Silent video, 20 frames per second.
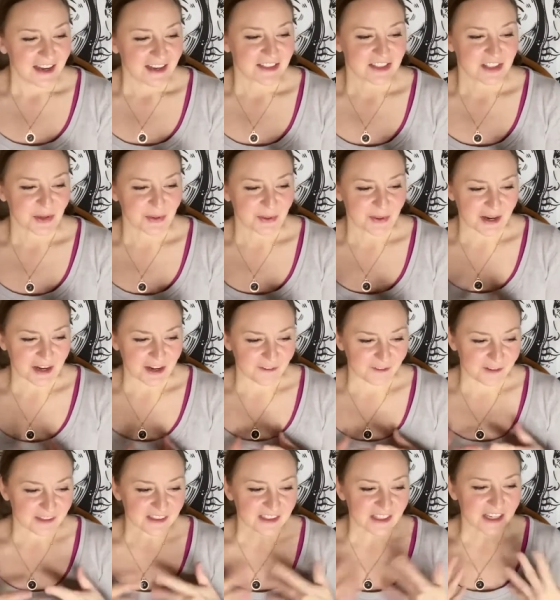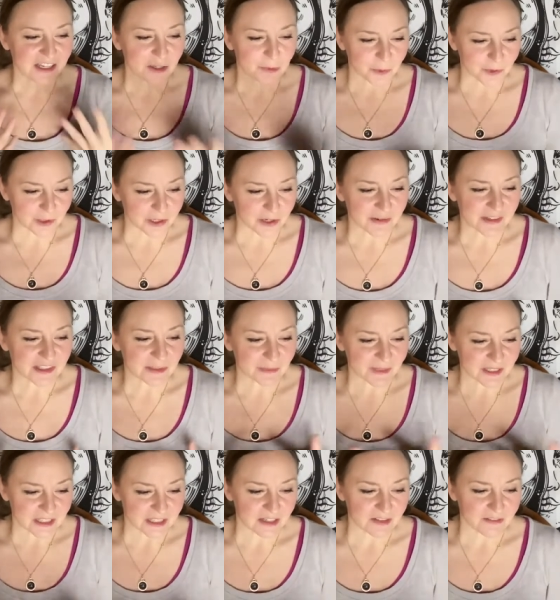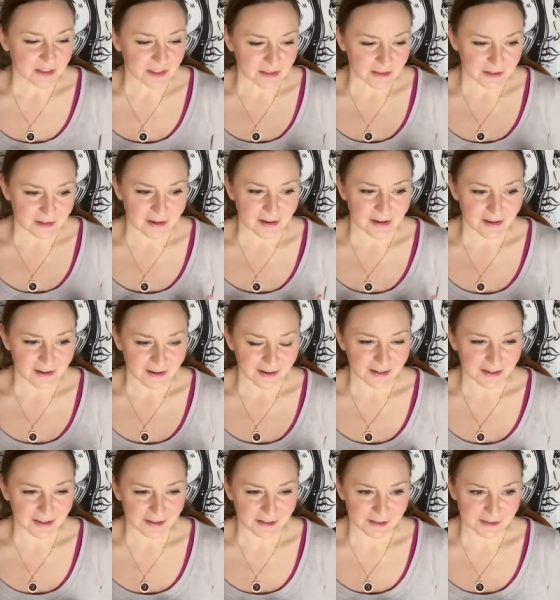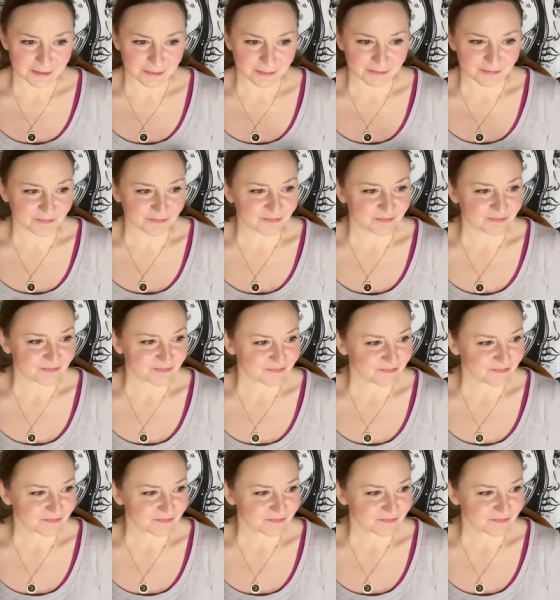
So I feel like we're going to be given, um,